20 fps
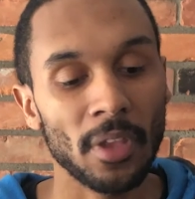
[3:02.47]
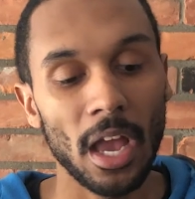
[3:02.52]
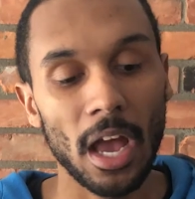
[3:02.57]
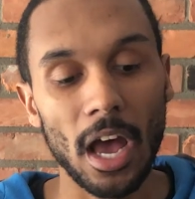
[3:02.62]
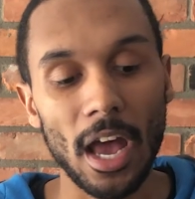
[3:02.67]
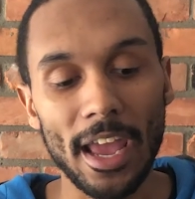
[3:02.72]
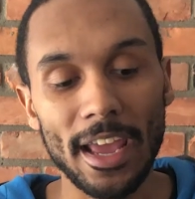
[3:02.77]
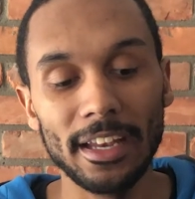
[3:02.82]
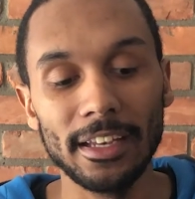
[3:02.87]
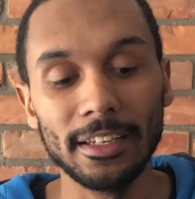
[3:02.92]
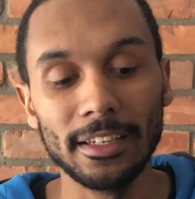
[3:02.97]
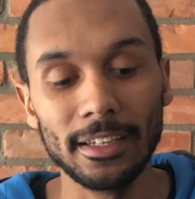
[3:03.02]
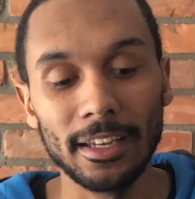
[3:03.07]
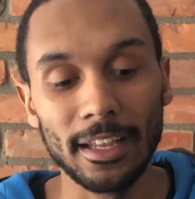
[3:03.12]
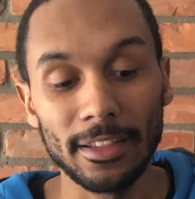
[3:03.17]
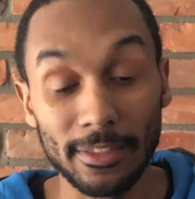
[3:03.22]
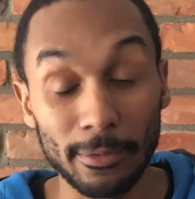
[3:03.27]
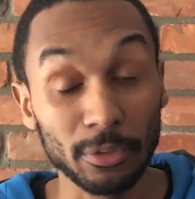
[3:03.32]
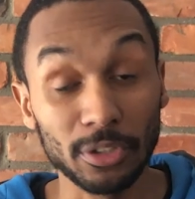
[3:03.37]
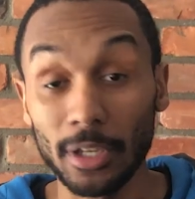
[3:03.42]
And
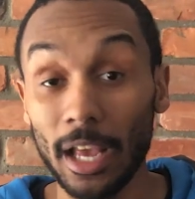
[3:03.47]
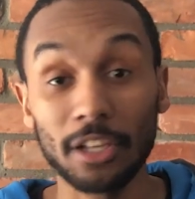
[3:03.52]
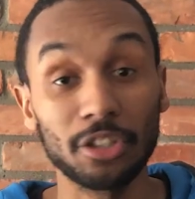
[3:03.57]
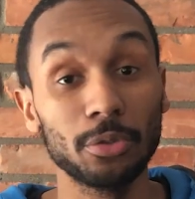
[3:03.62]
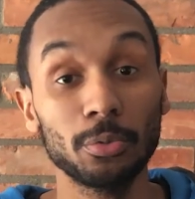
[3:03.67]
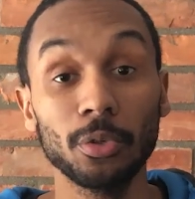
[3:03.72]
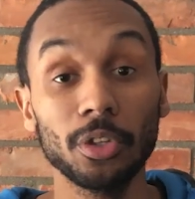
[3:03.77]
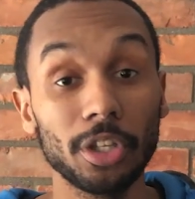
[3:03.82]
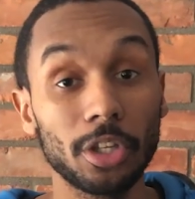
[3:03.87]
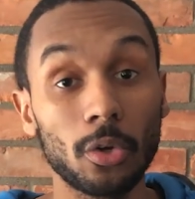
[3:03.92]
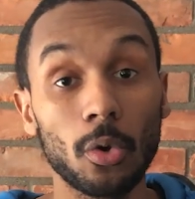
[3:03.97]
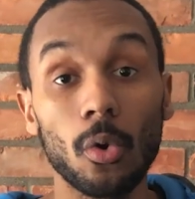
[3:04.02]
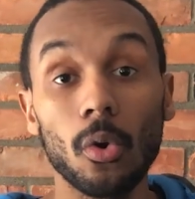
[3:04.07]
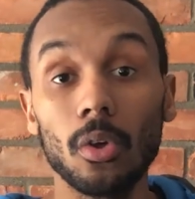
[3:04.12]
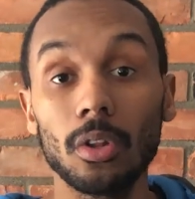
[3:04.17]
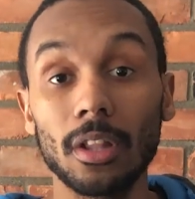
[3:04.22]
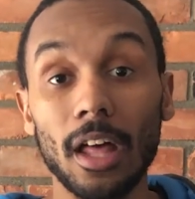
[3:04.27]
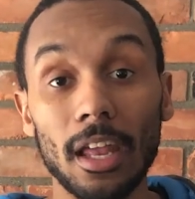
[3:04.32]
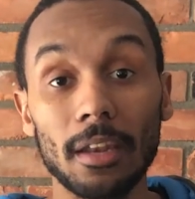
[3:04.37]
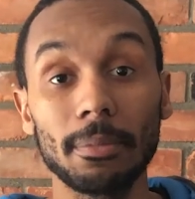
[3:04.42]
it was actually really
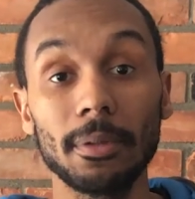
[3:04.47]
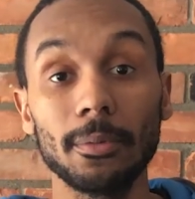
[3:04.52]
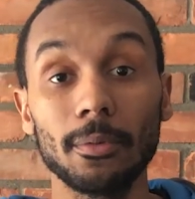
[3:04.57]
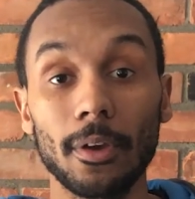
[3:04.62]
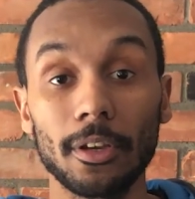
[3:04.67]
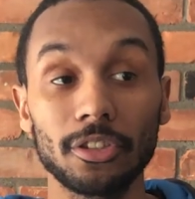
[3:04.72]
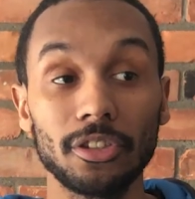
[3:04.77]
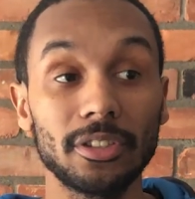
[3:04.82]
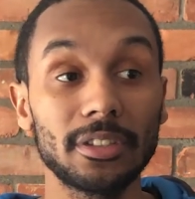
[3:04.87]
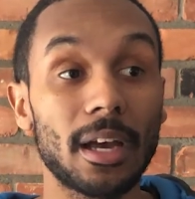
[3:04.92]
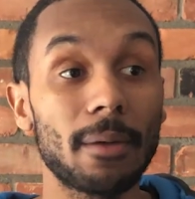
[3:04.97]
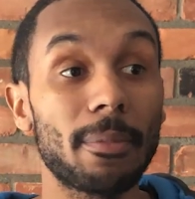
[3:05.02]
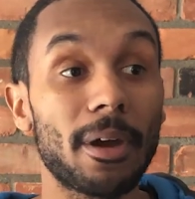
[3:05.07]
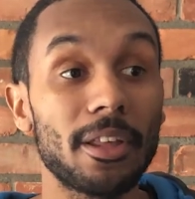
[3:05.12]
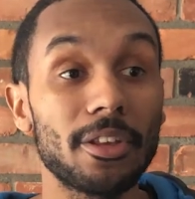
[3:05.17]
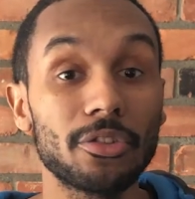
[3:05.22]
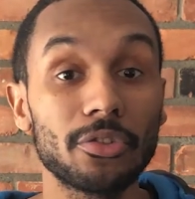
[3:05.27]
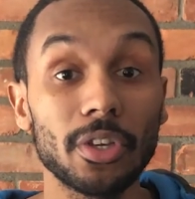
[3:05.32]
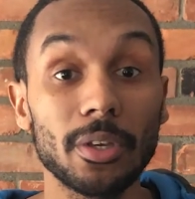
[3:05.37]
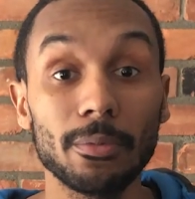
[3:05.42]
cool. A lot of people actually stopped by
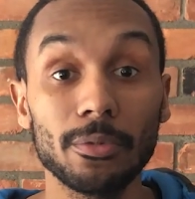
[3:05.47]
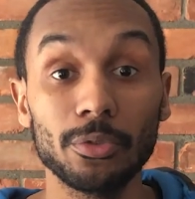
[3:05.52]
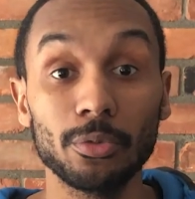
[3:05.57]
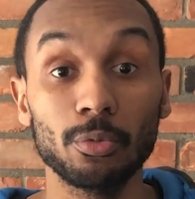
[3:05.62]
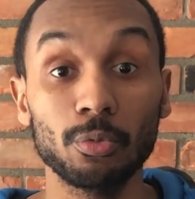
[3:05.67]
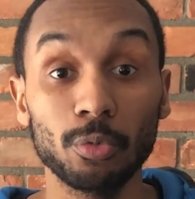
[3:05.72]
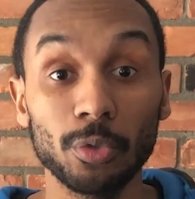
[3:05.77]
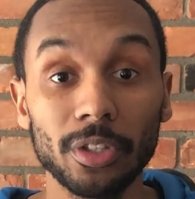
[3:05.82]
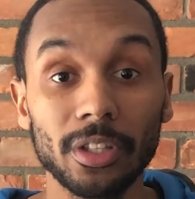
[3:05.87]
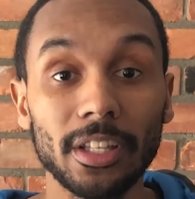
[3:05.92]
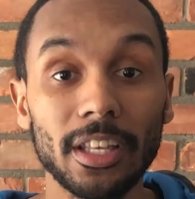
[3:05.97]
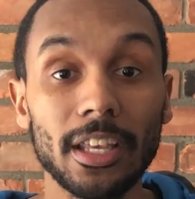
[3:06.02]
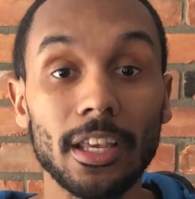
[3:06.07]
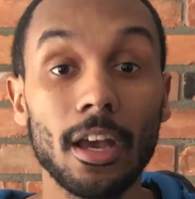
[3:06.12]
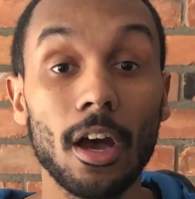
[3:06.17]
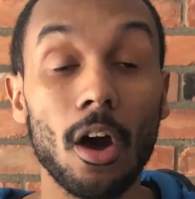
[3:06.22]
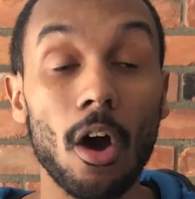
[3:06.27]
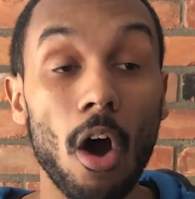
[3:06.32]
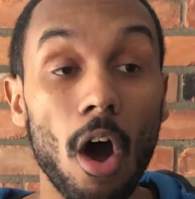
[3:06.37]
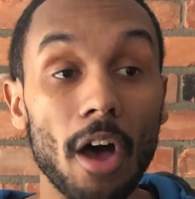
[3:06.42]
the stream. It was
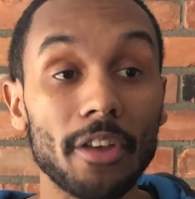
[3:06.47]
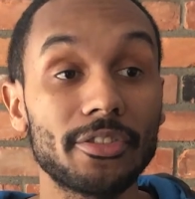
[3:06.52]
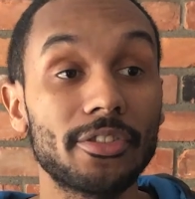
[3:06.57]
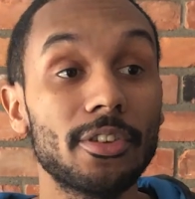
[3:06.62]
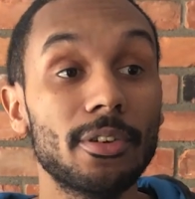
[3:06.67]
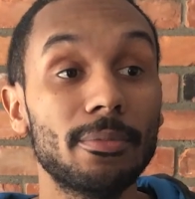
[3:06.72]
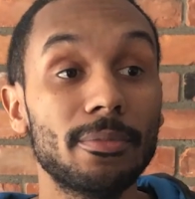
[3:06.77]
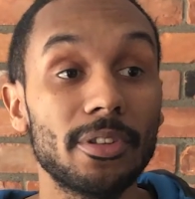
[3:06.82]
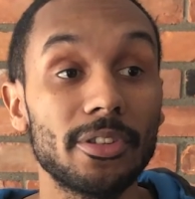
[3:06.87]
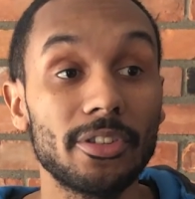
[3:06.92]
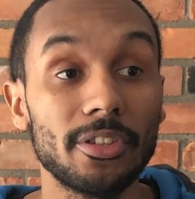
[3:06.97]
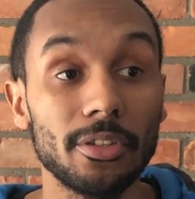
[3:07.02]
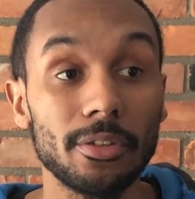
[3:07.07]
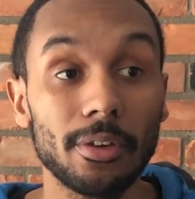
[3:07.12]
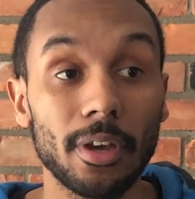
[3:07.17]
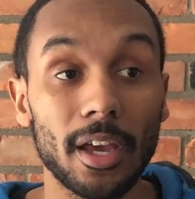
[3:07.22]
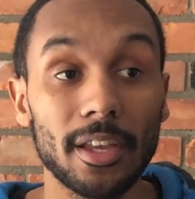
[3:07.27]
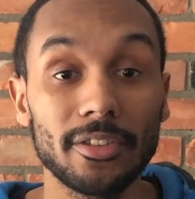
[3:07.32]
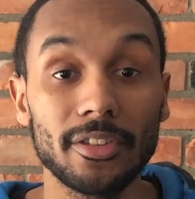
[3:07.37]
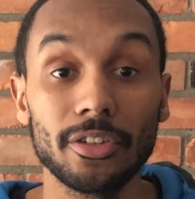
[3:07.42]
really awesome to see you
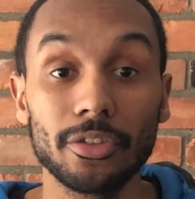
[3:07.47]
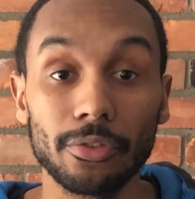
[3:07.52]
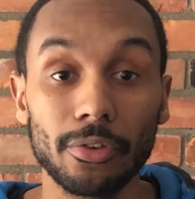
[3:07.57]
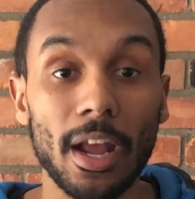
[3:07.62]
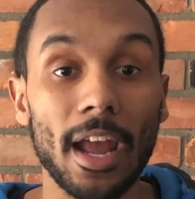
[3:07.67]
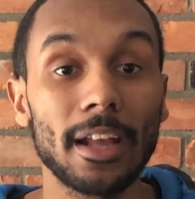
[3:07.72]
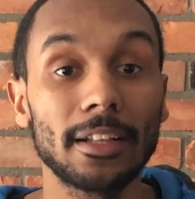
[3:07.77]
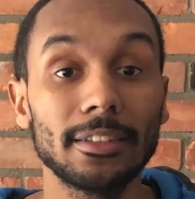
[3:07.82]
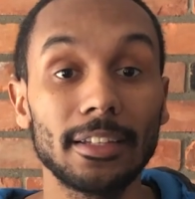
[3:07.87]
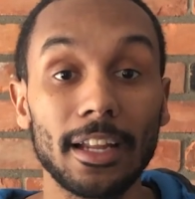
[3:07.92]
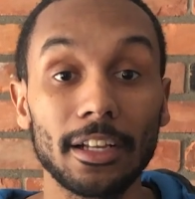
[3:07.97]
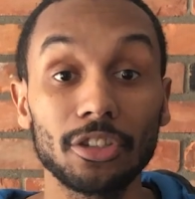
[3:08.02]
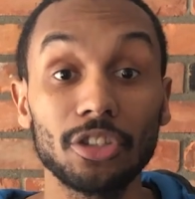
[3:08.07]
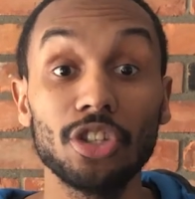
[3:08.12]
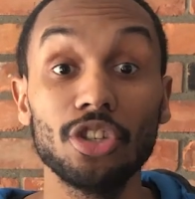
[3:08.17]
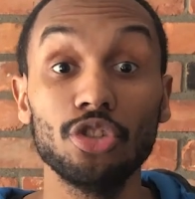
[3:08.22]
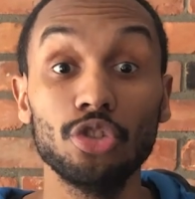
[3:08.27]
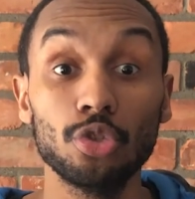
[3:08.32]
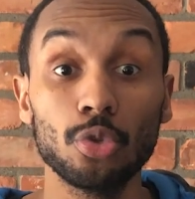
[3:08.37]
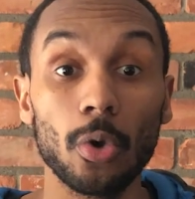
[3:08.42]
guys interact and actually
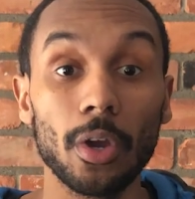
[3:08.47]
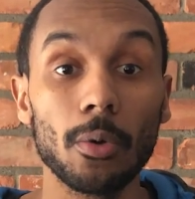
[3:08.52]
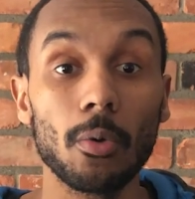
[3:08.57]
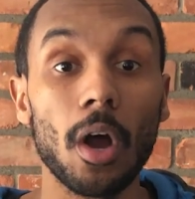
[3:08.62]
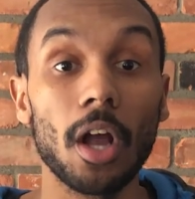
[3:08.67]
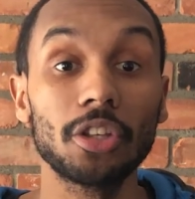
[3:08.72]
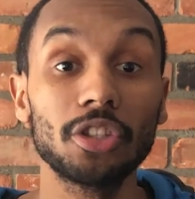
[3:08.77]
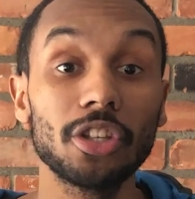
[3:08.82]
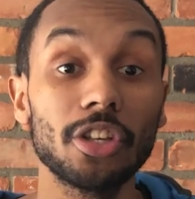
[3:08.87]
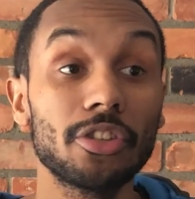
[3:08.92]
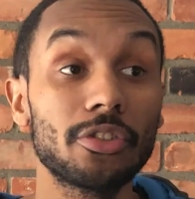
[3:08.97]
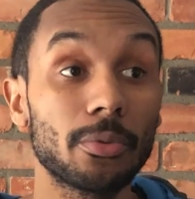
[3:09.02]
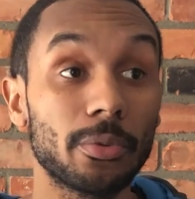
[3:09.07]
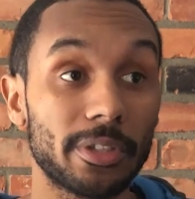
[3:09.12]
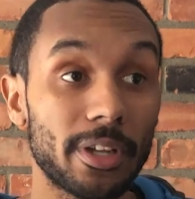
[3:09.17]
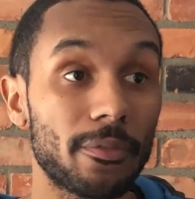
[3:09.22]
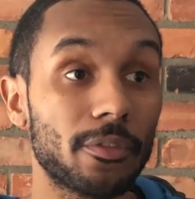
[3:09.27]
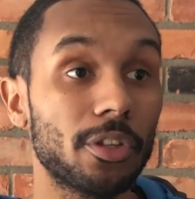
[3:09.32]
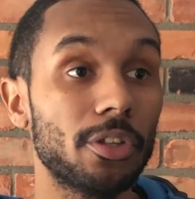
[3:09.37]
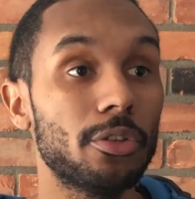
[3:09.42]
enjoy watching it. So we're
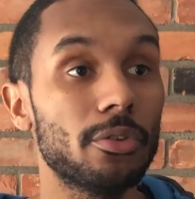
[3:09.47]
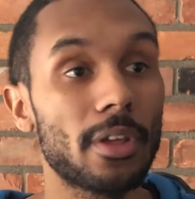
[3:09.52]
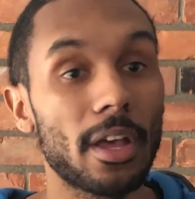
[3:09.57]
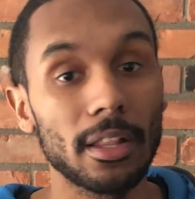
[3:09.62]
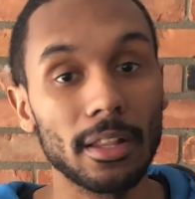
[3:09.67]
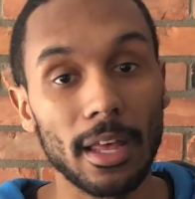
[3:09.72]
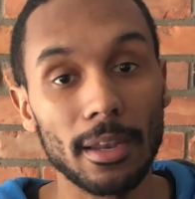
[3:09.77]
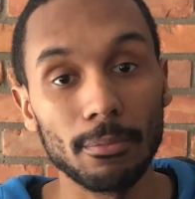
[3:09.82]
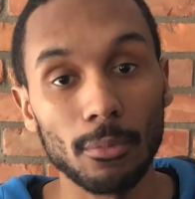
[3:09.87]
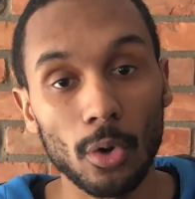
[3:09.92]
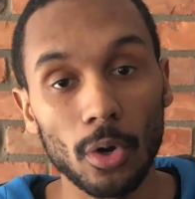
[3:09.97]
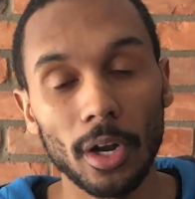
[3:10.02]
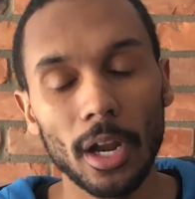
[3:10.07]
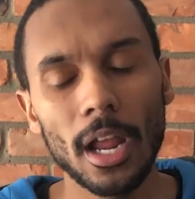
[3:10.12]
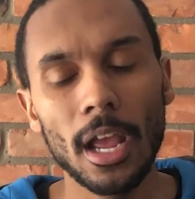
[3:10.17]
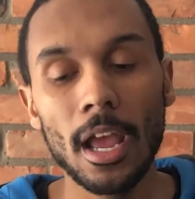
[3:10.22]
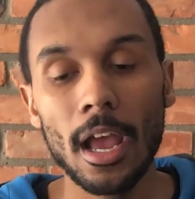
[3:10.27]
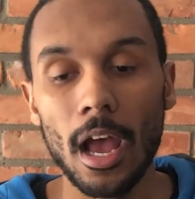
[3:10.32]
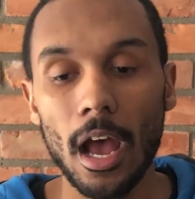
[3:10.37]
definitely gonna do that a lot more.